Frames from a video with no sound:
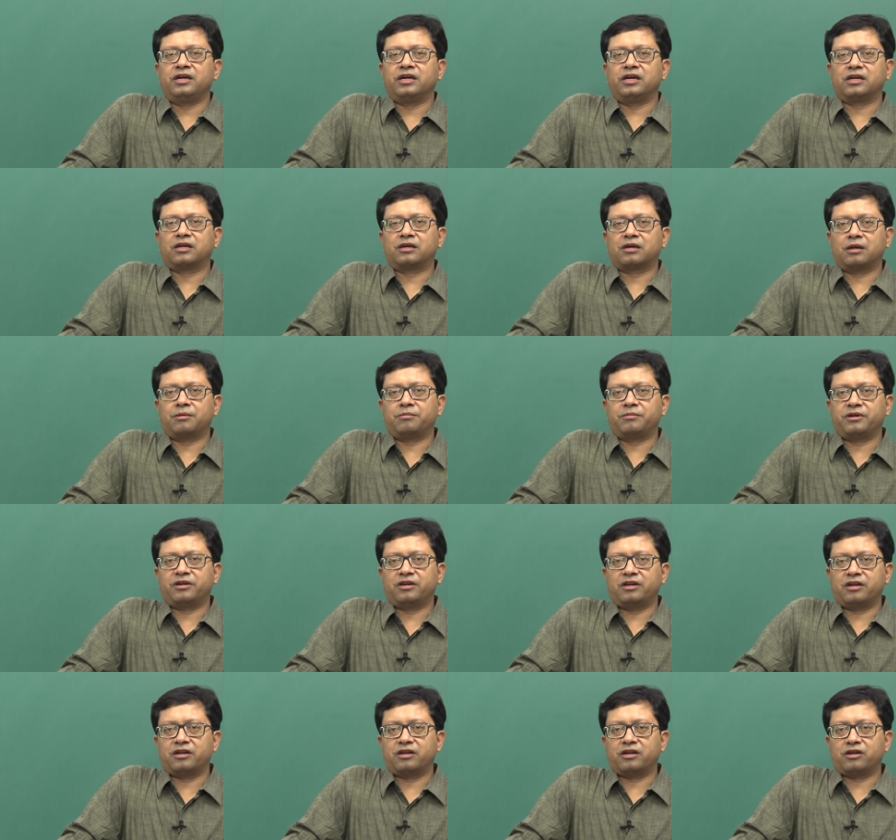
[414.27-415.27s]
It can be
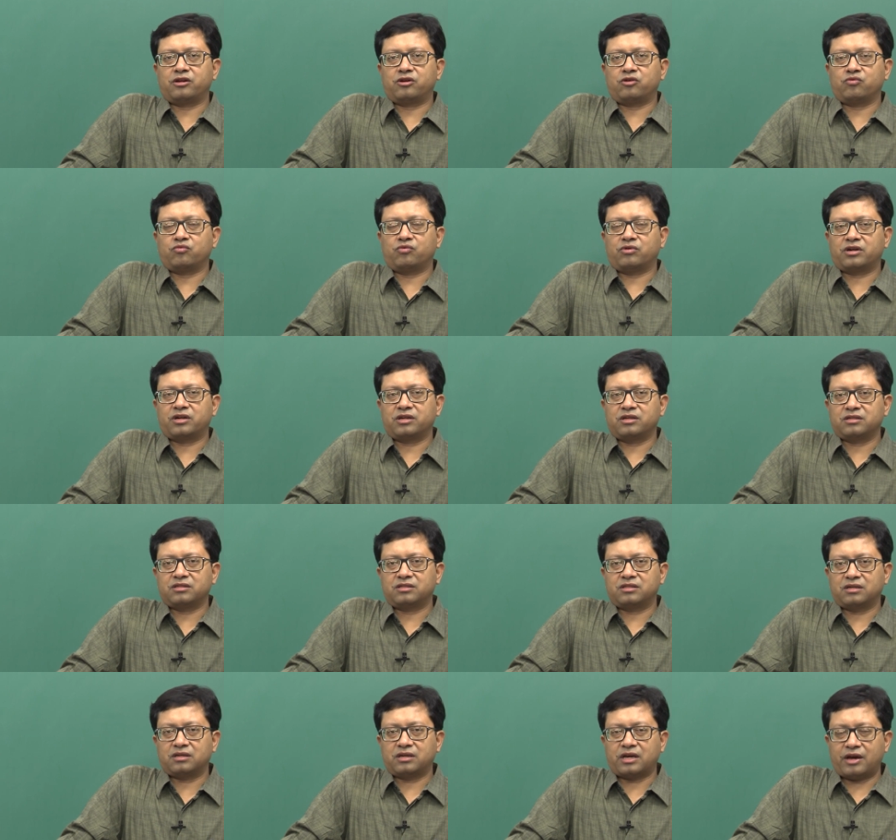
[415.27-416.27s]
related to what is the